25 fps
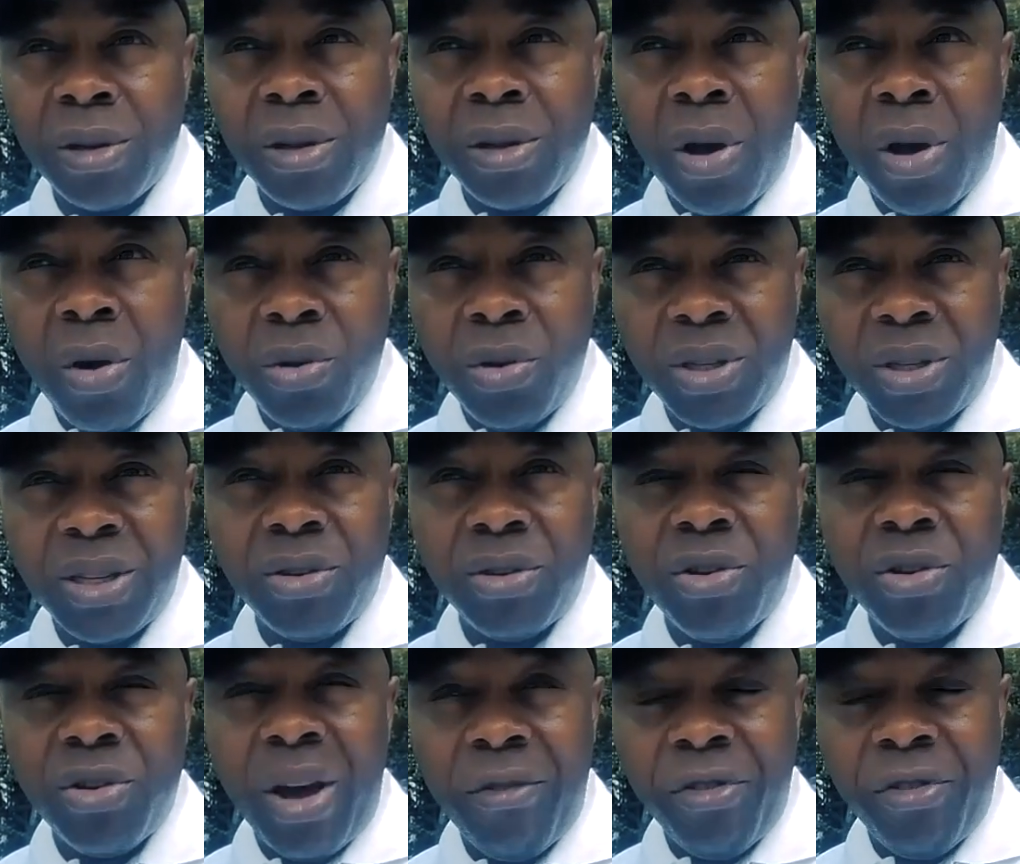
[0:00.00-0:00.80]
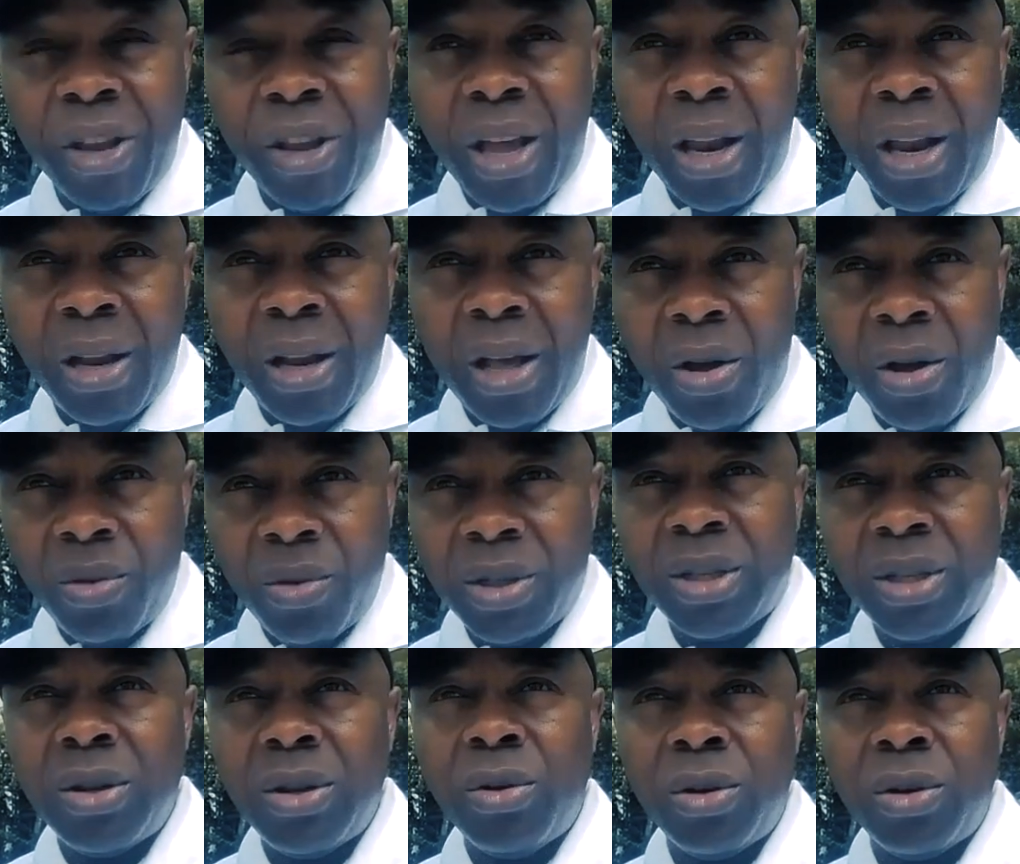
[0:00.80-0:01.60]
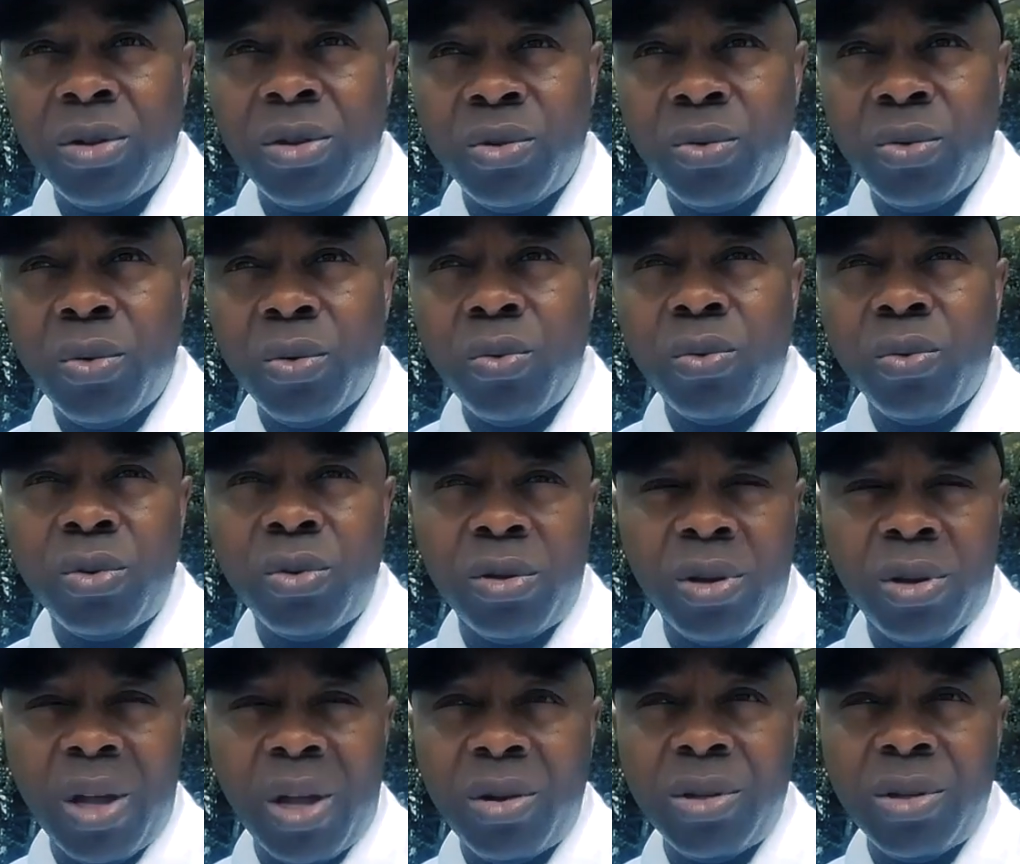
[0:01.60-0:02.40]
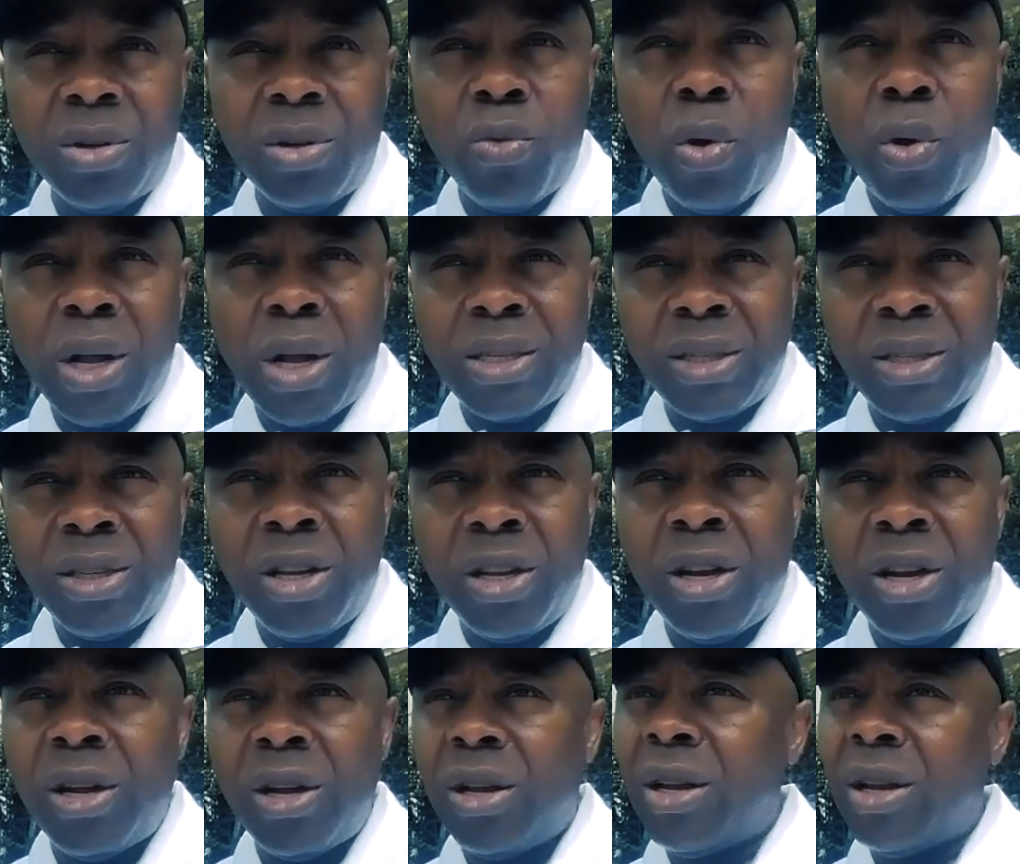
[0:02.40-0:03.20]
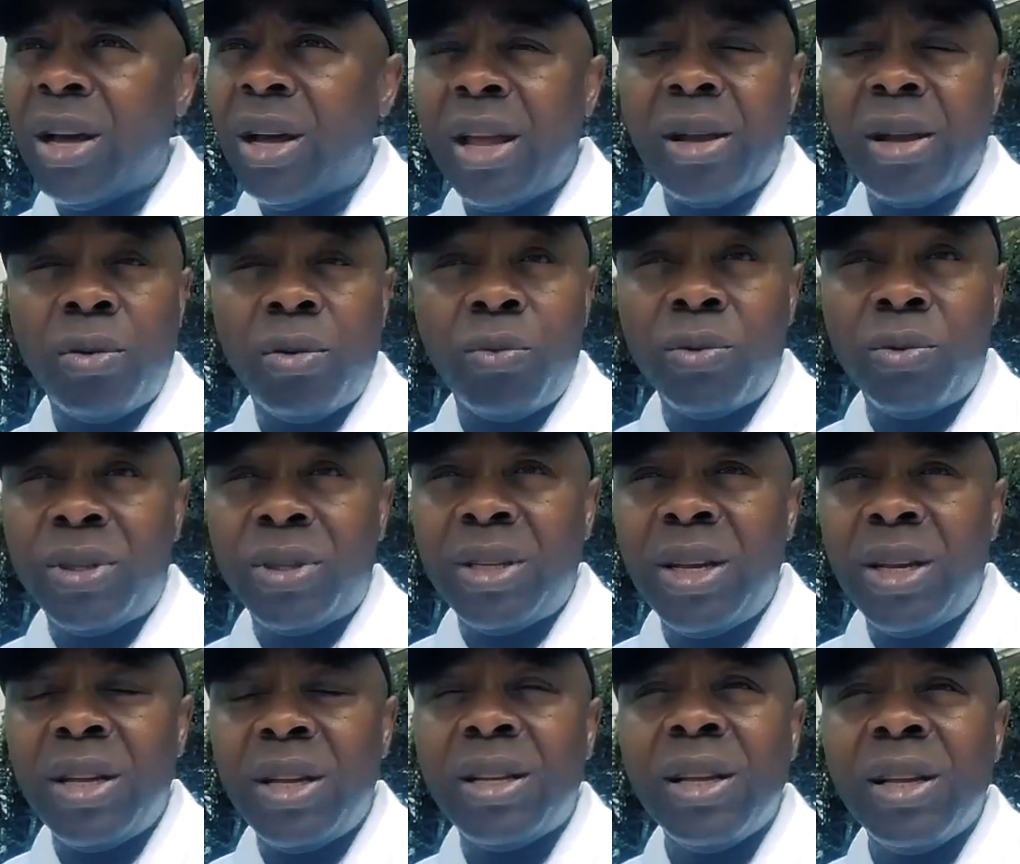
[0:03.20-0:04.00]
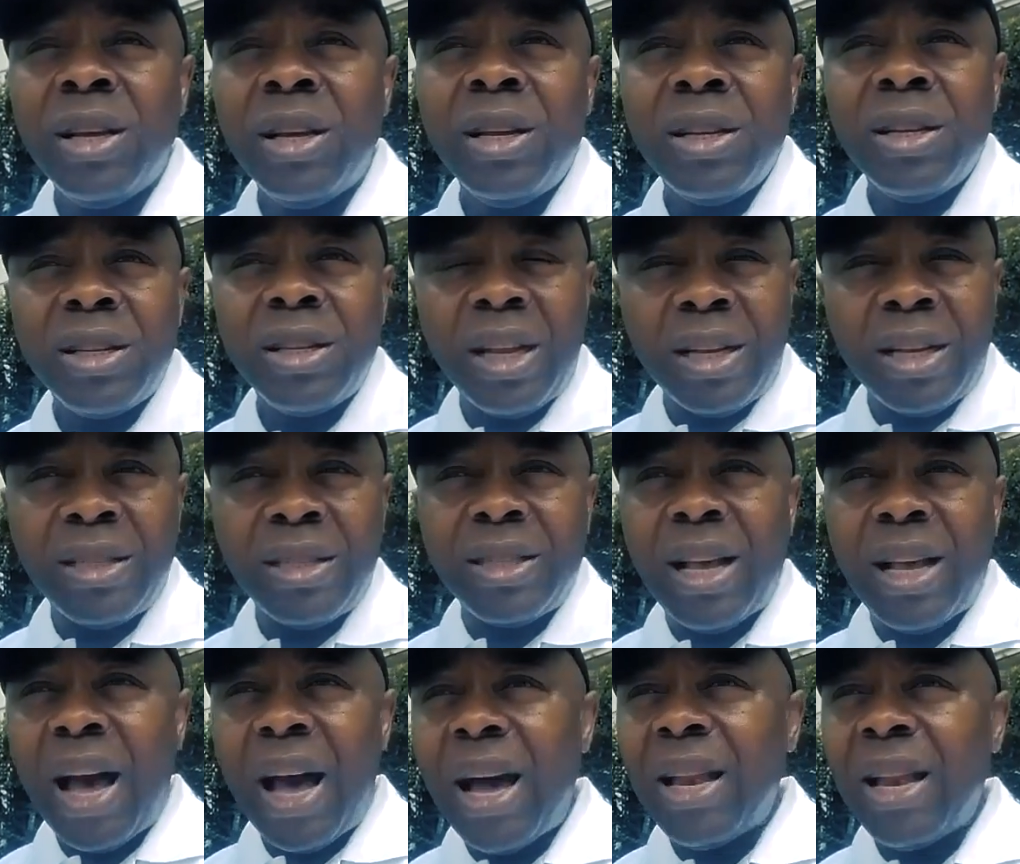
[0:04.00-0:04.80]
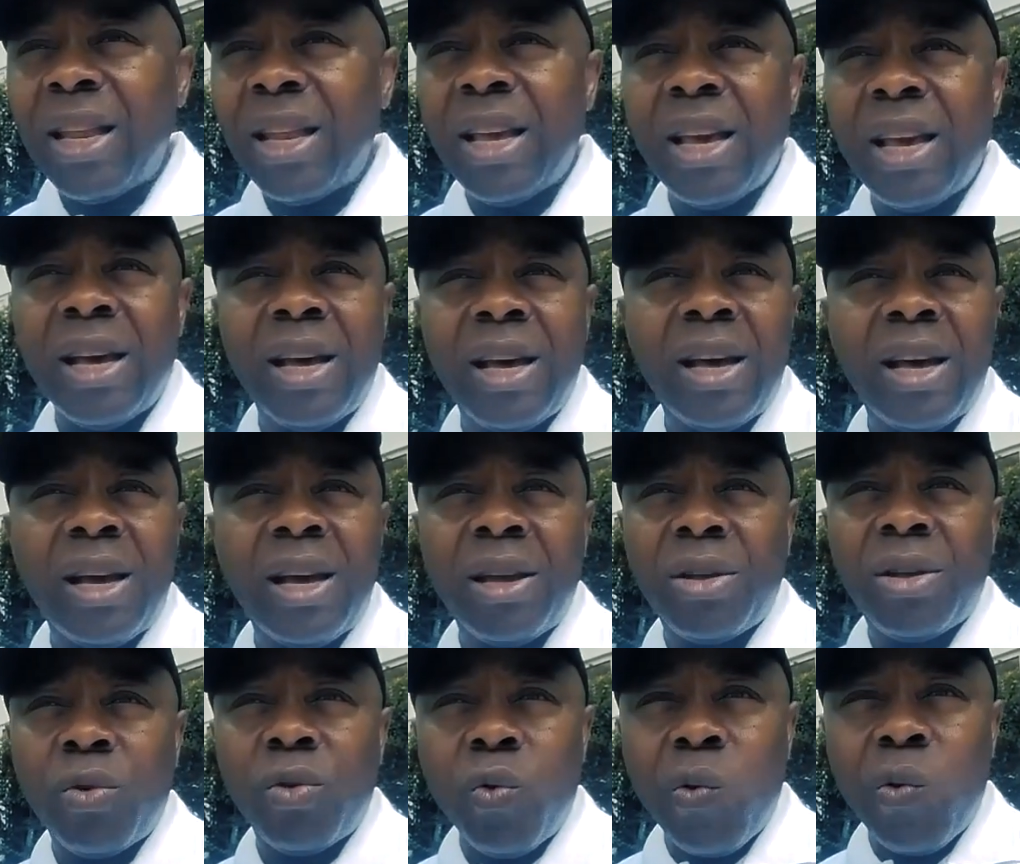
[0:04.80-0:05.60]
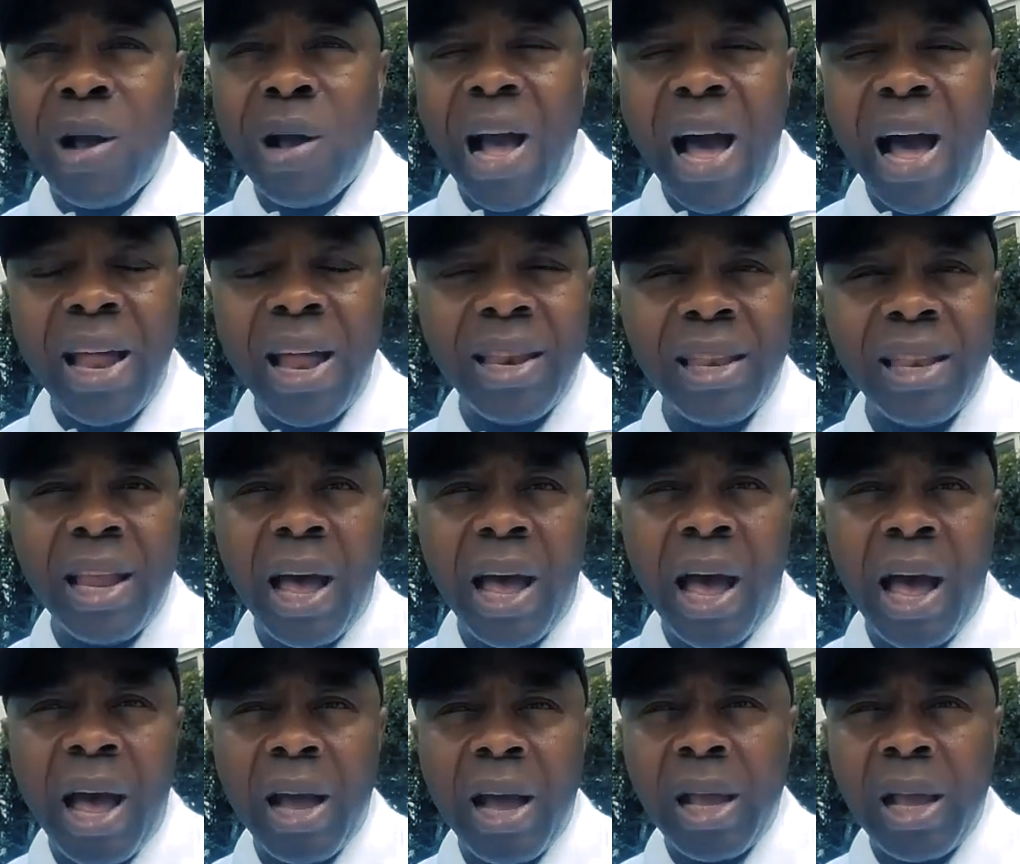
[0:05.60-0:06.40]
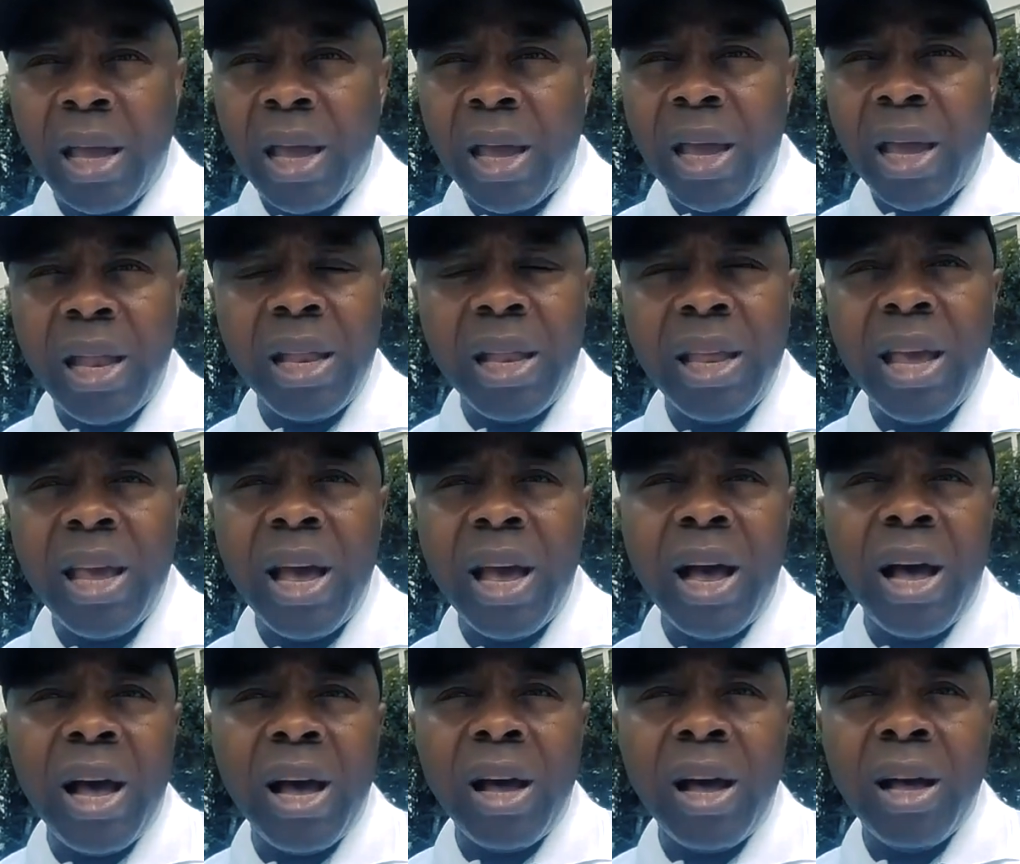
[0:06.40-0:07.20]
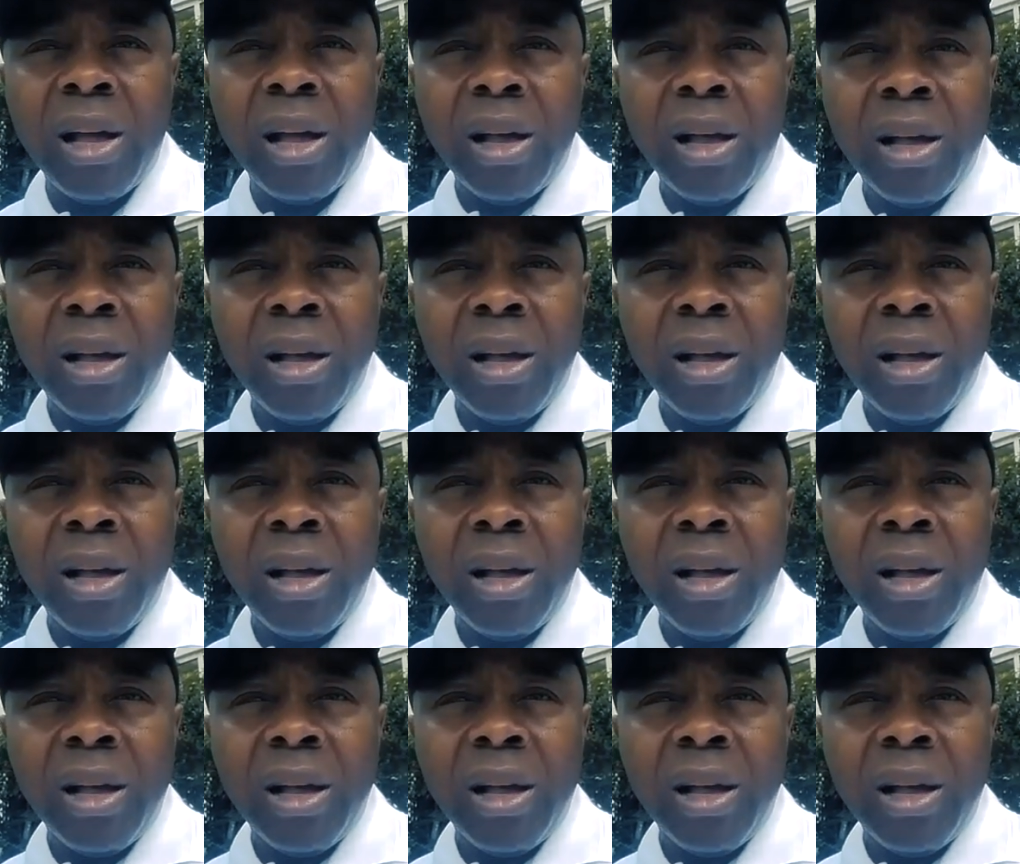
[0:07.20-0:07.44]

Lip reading: country, the African country, also the country was near, like you said, Tanzania, Uganda, Kenya,